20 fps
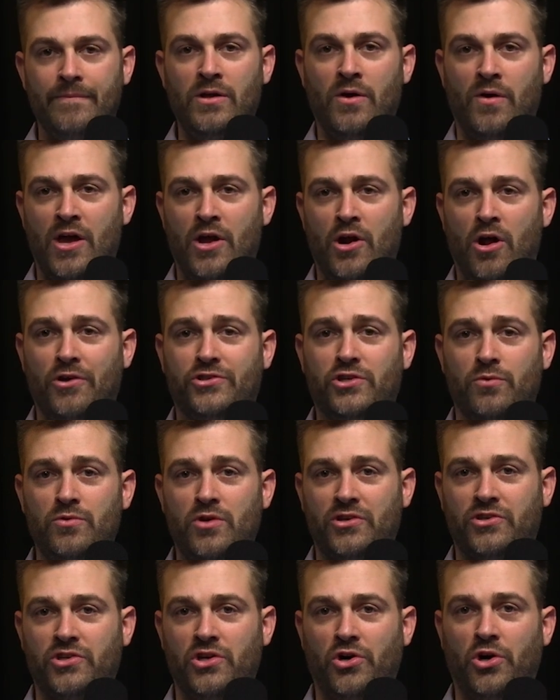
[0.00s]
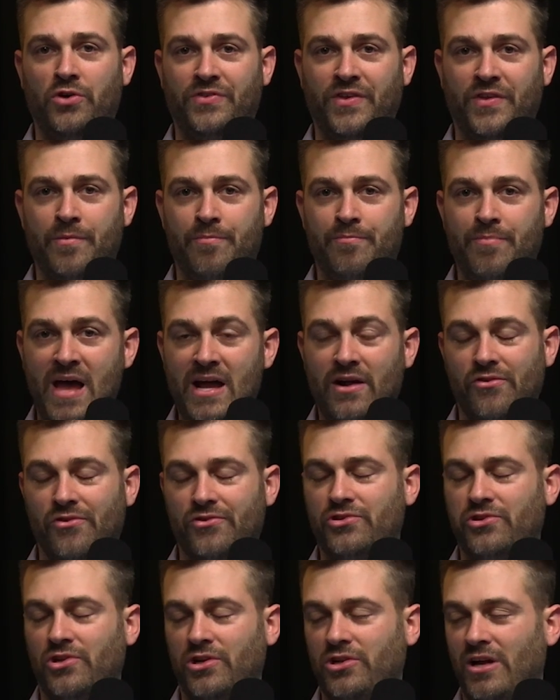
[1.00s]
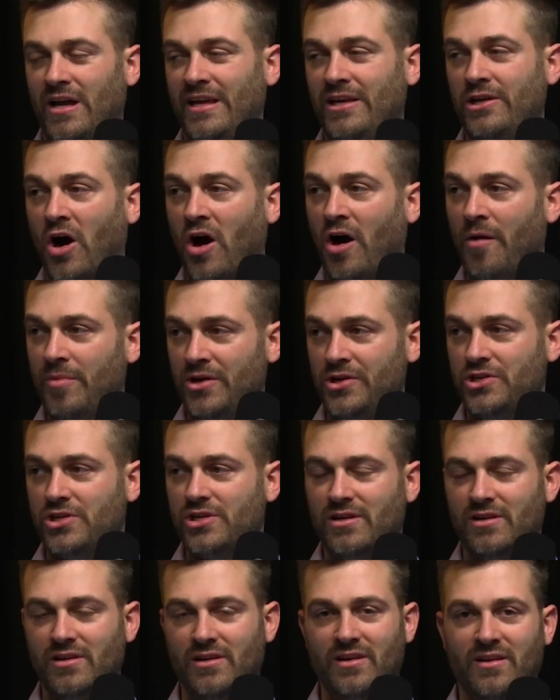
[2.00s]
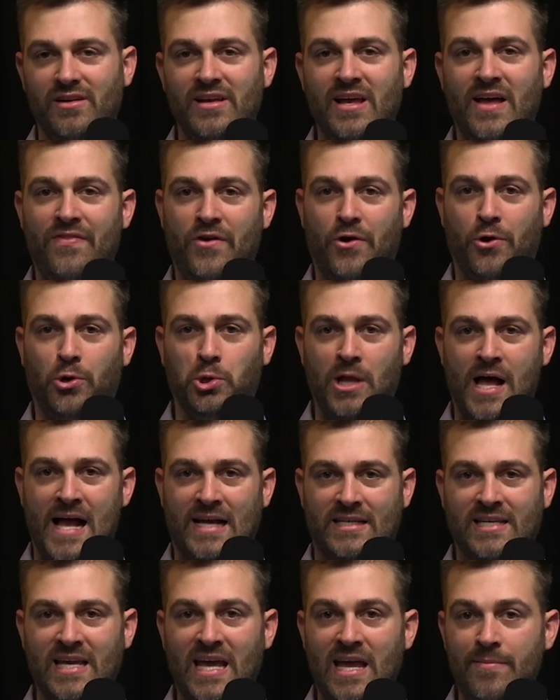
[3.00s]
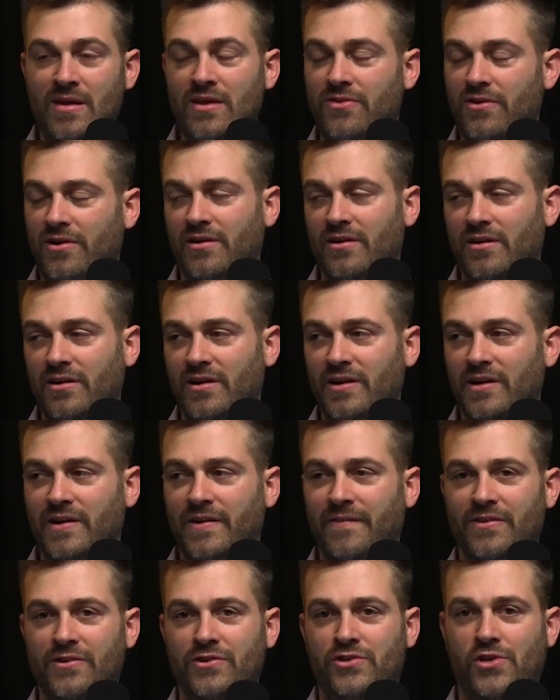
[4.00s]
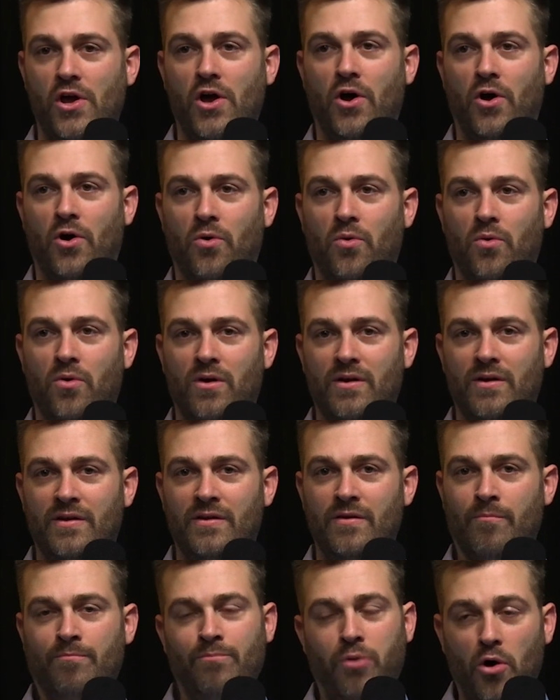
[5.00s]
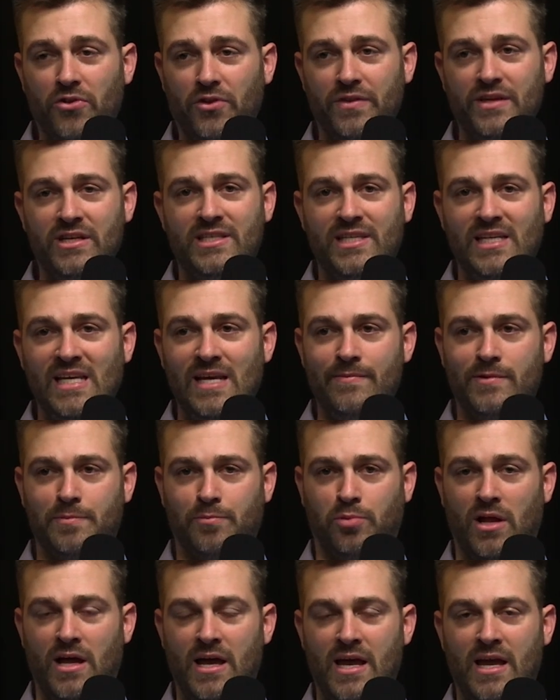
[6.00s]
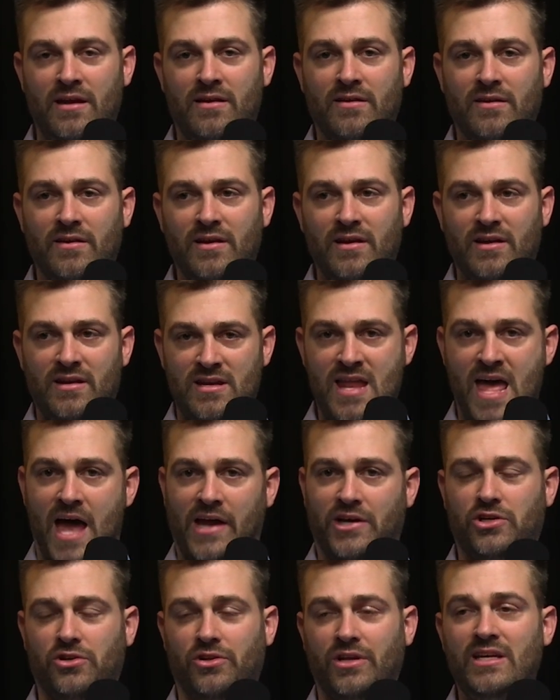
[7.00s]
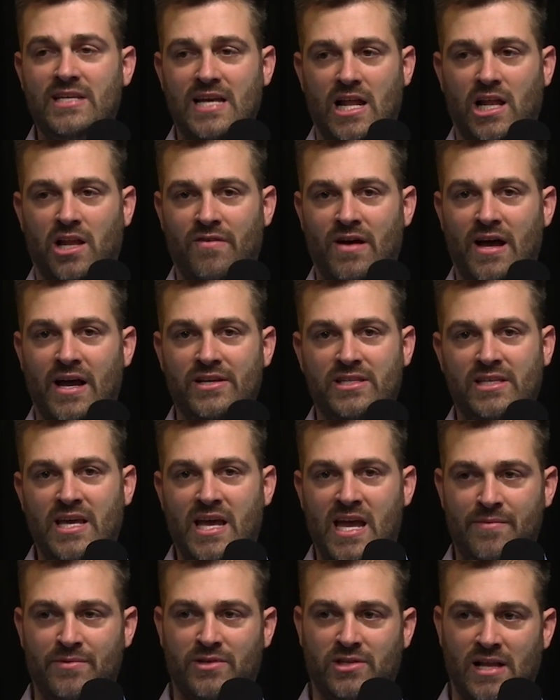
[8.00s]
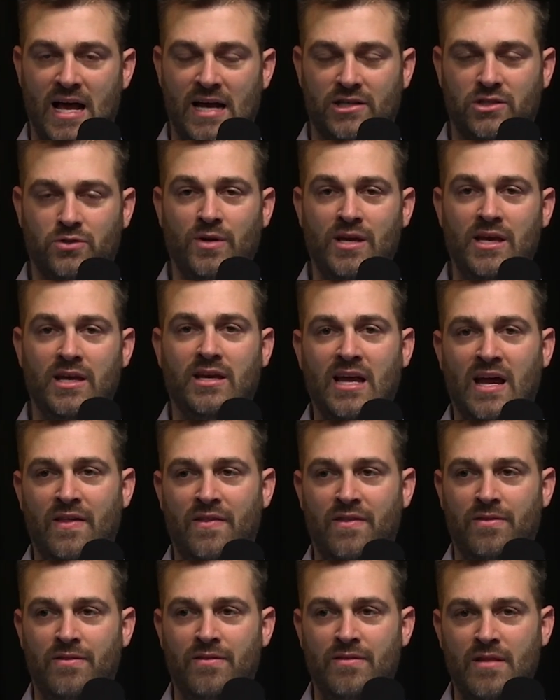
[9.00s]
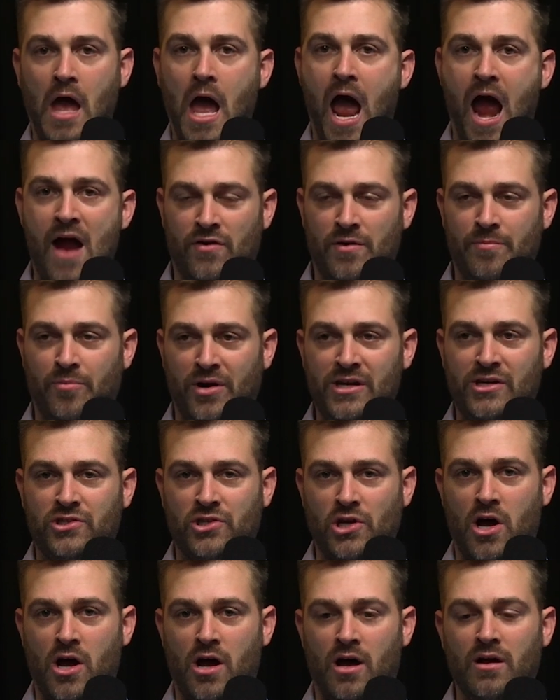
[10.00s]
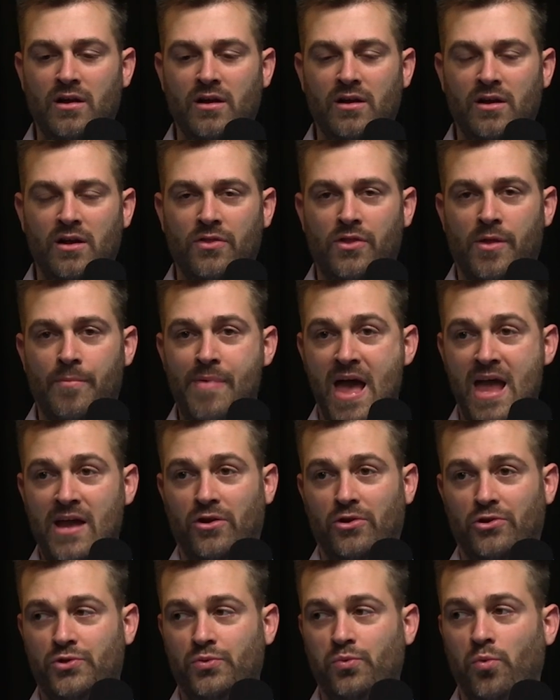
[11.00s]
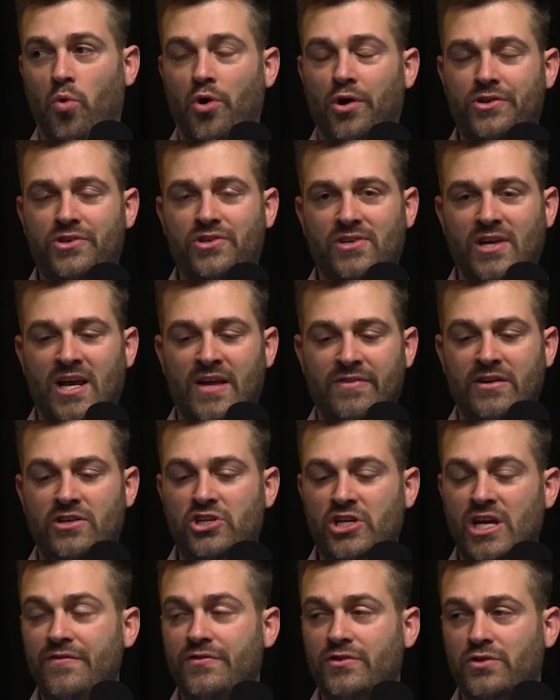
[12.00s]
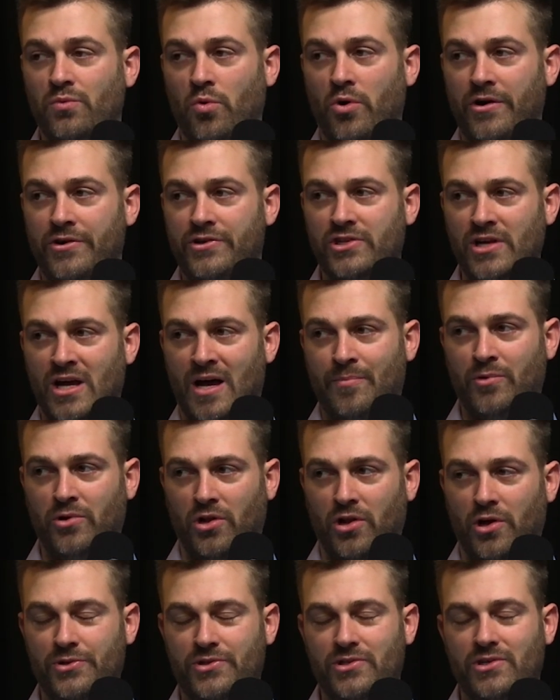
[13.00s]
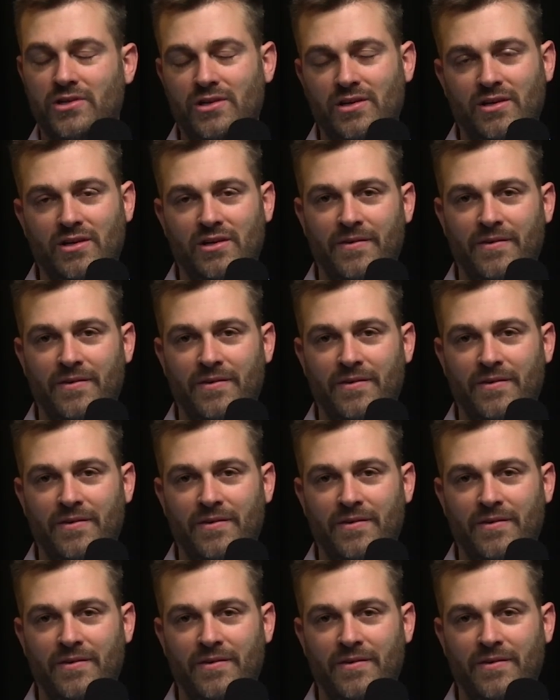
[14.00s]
You know, it also doesn't hurt that the Bengals look like garbage in their last game either. So both of these teams played nationally televised games last week, and everybody saw the Bengals' warts and the Chiefs' warts up close.